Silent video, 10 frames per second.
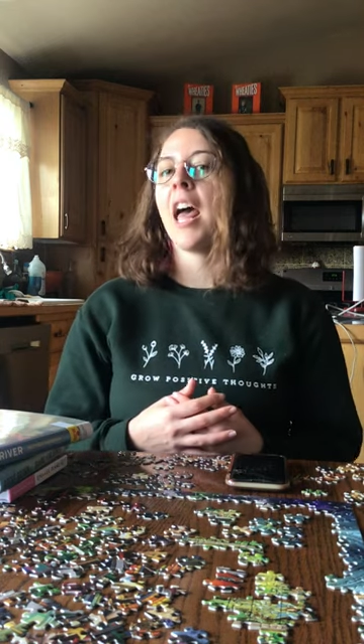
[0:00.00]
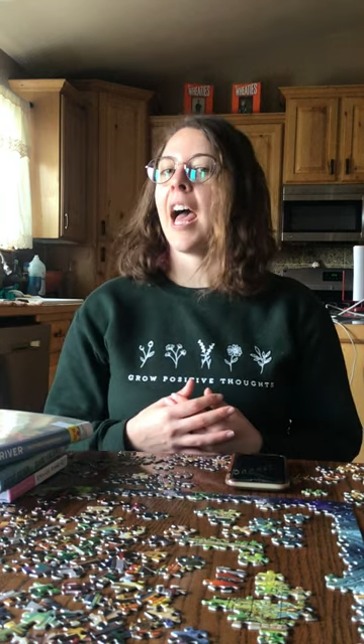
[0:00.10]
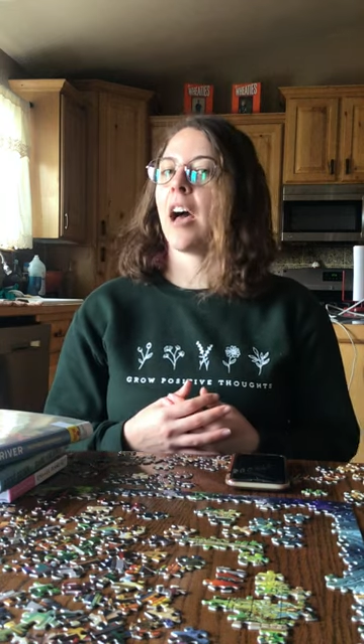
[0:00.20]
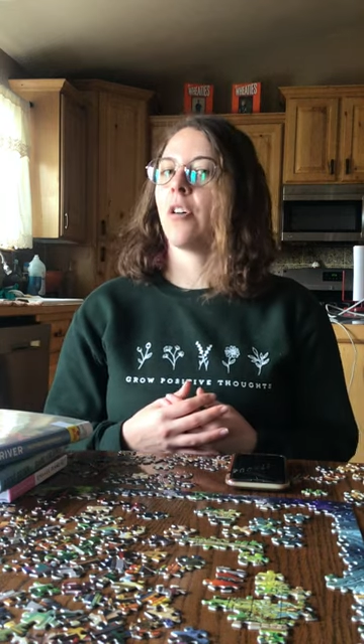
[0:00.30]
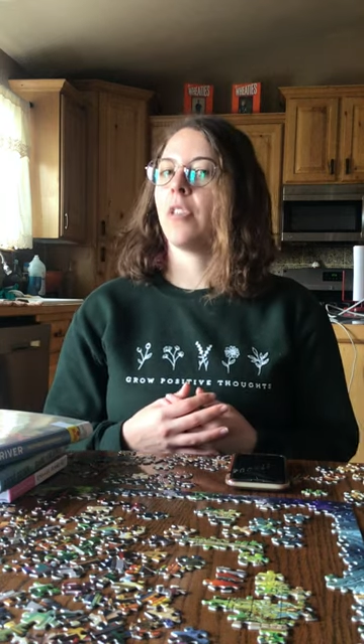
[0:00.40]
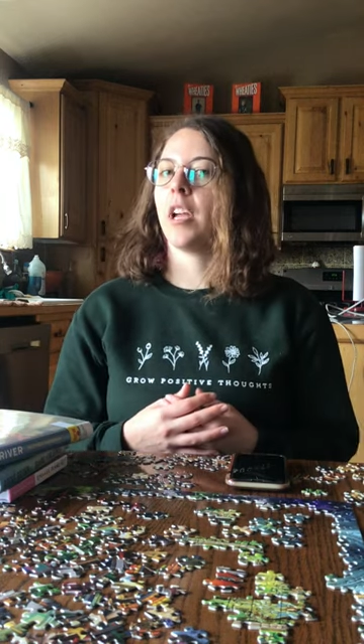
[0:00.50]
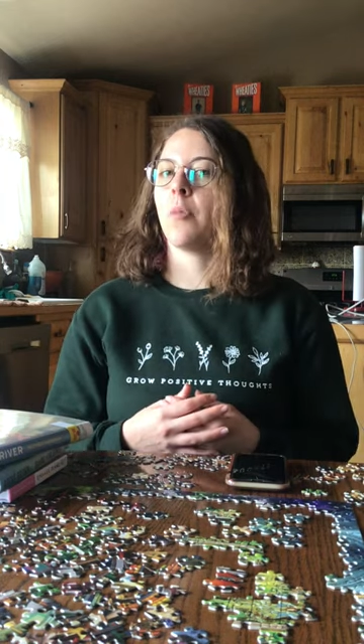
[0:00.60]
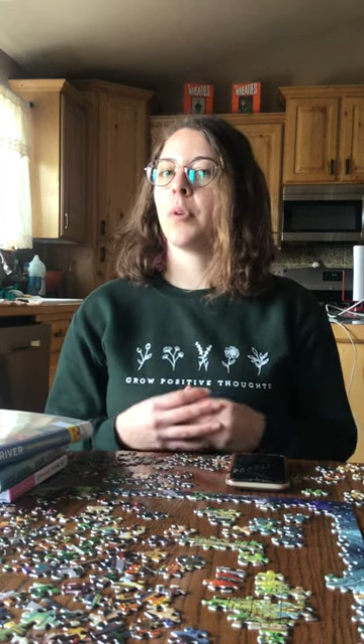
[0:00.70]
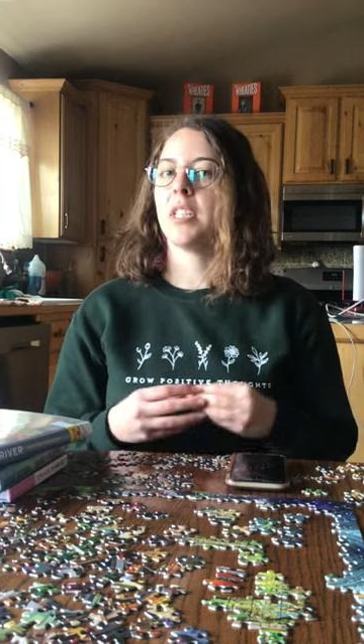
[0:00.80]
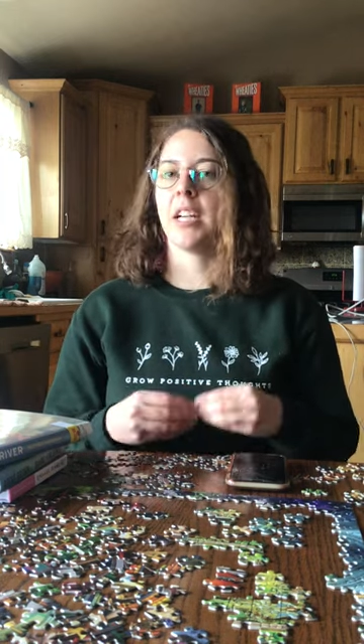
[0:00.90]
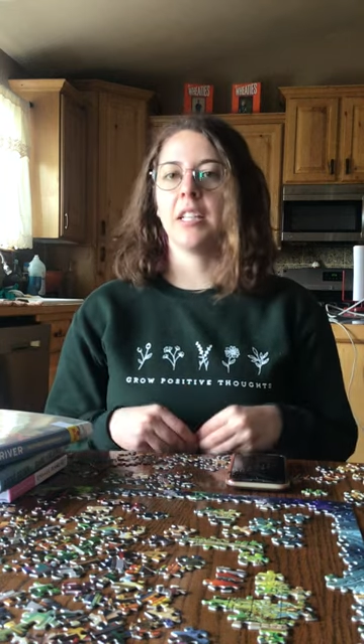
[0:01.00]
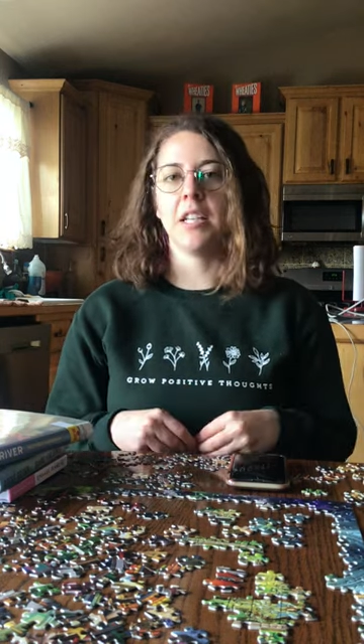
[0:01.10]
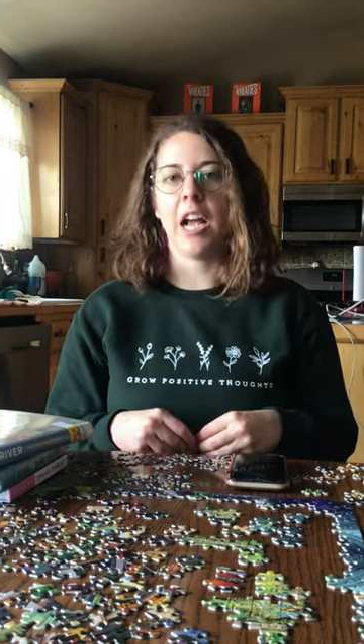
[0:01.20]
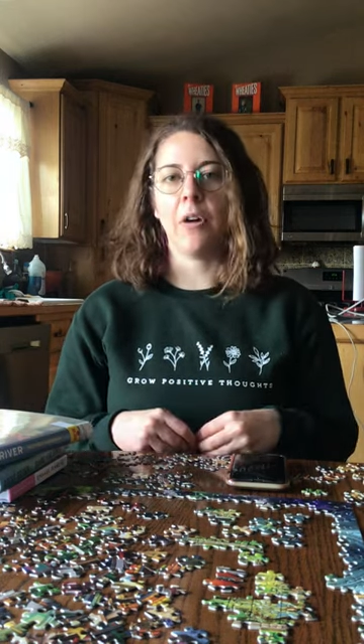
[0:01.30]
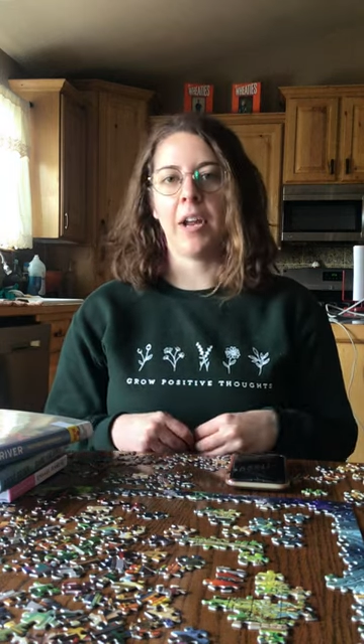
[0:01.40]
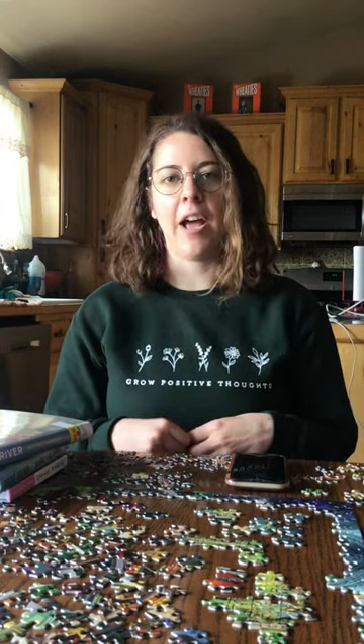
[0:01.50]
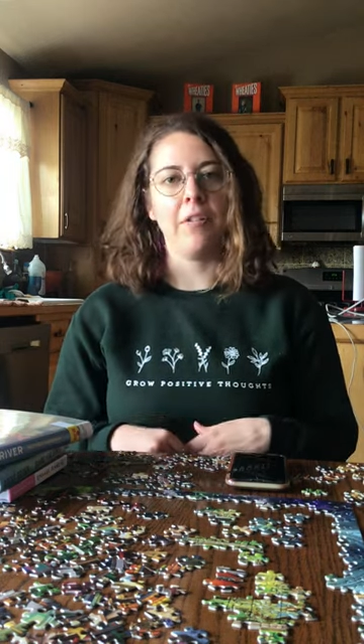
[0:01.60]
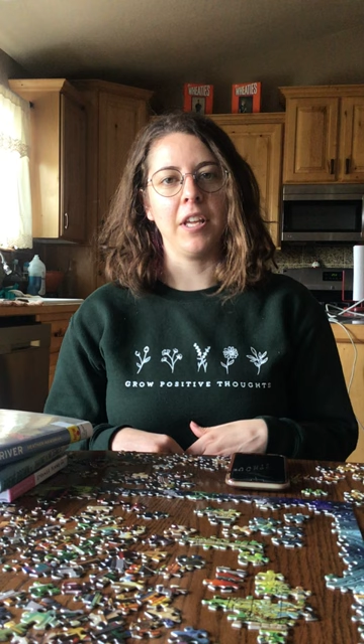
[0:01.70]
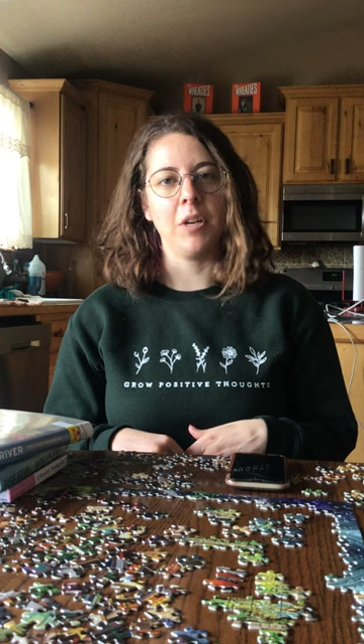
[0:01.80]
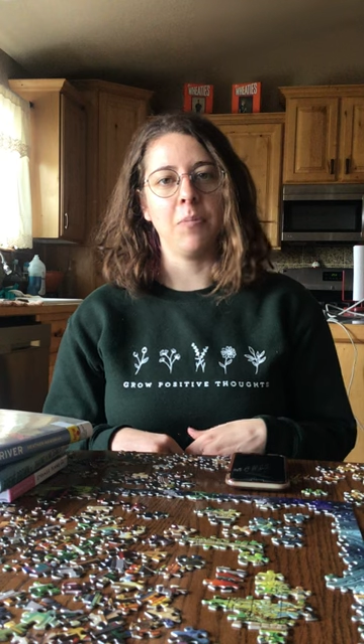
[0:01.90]
how they are protected now, and how
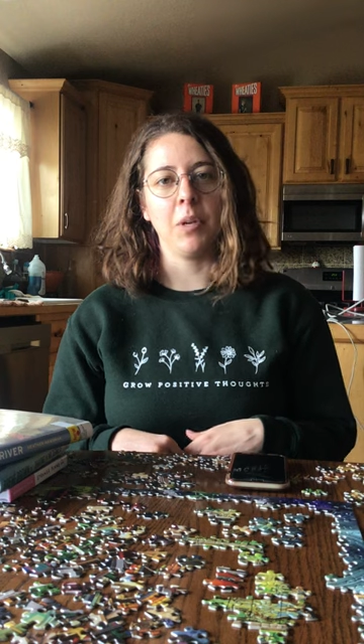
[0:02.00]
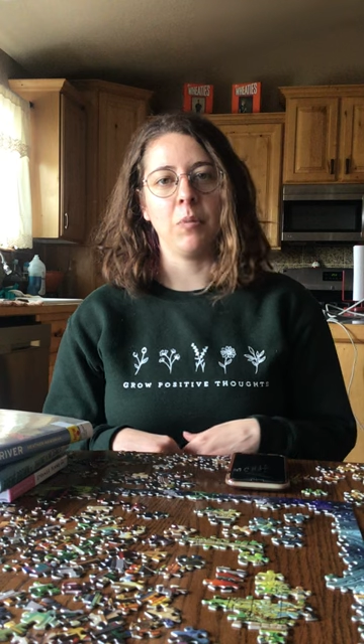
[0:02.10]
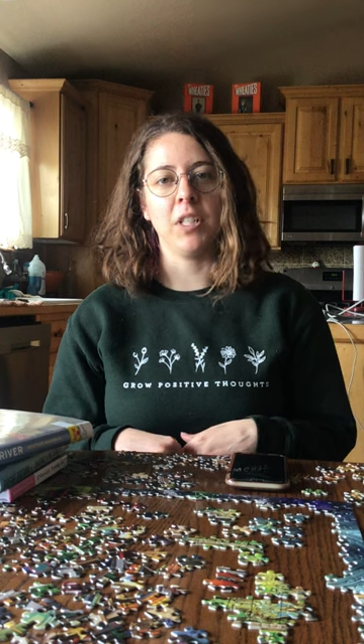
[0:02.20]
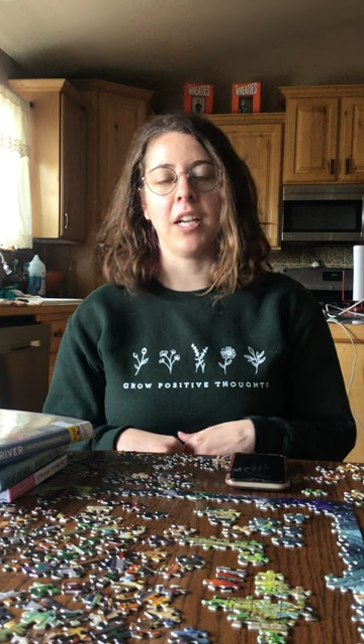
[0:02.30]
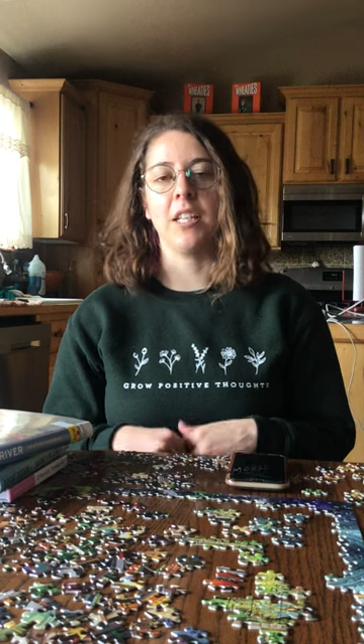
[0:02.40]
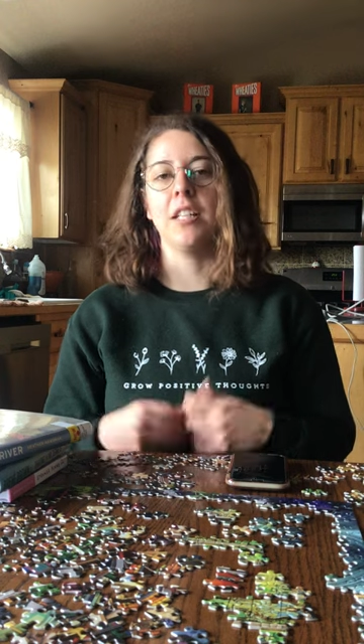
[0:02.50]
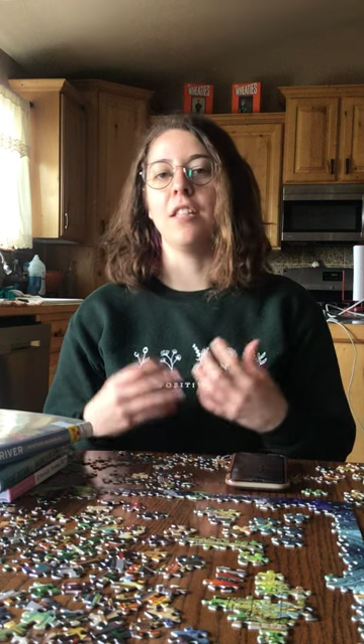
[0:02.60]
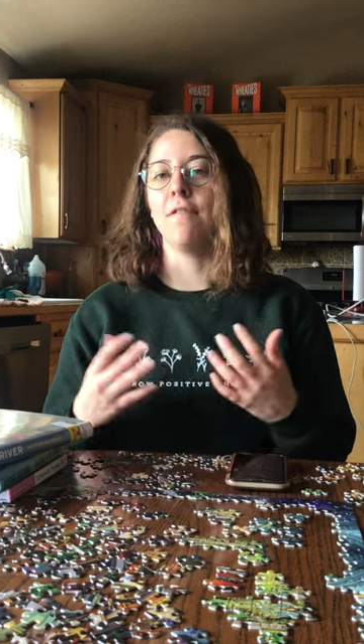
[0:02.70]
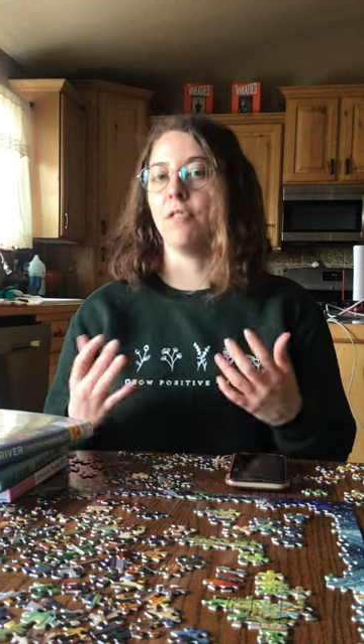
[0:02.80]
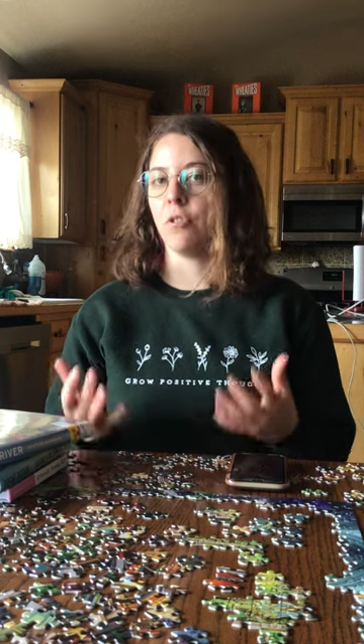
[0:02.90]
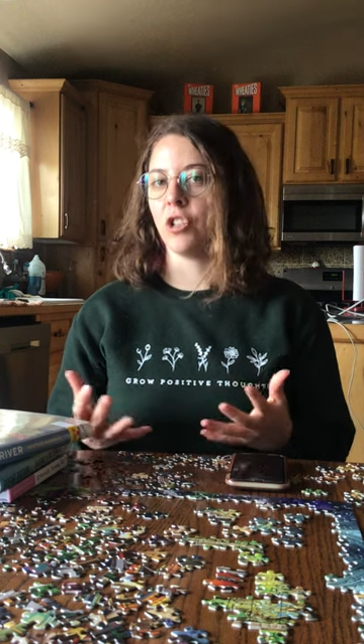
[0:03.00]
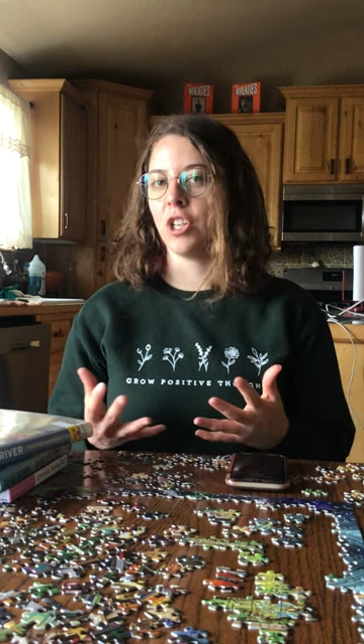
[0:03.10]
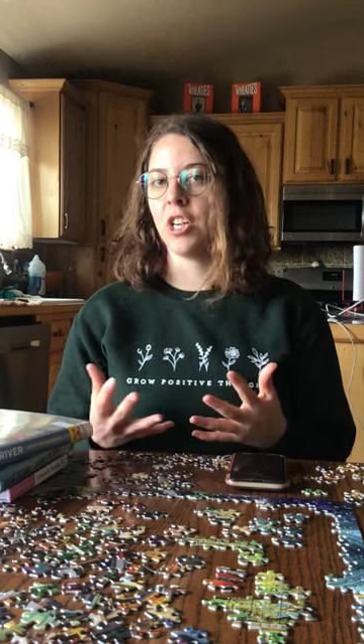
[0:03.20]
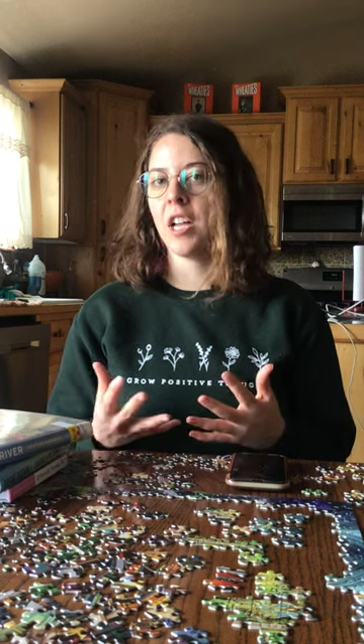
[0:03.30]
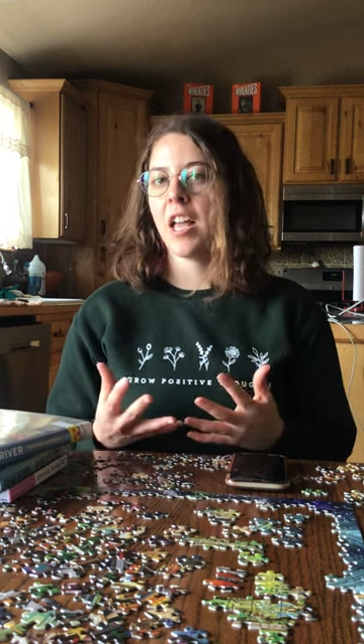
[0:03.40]
they can be protected in the future.